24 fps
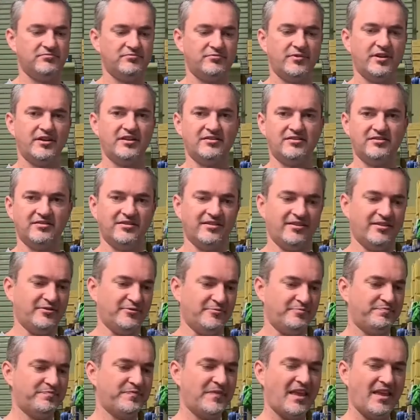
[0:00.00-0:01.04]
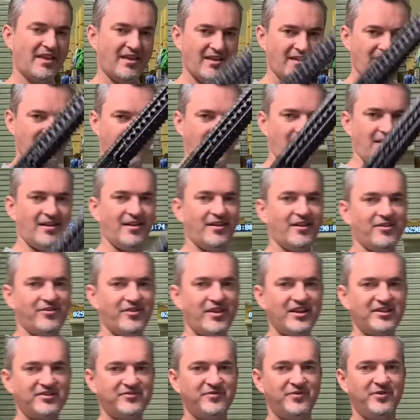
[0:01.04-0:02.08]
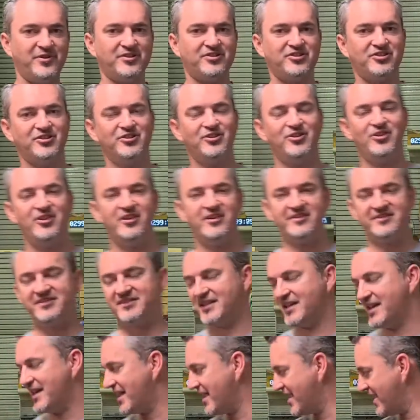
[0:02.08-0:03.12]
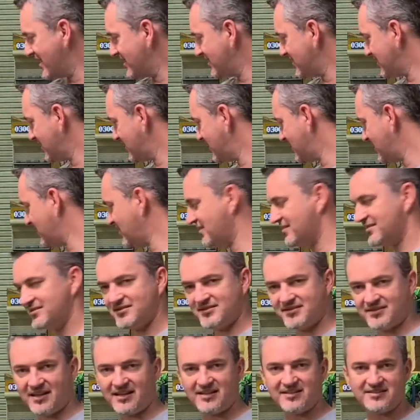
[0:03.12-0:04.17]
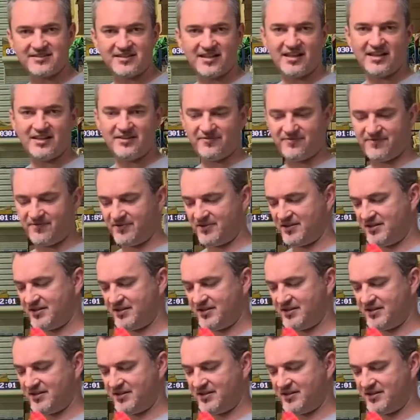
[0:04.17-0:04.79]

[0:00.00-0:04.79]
ready to go. Thanks for watching, guys, and stay safe.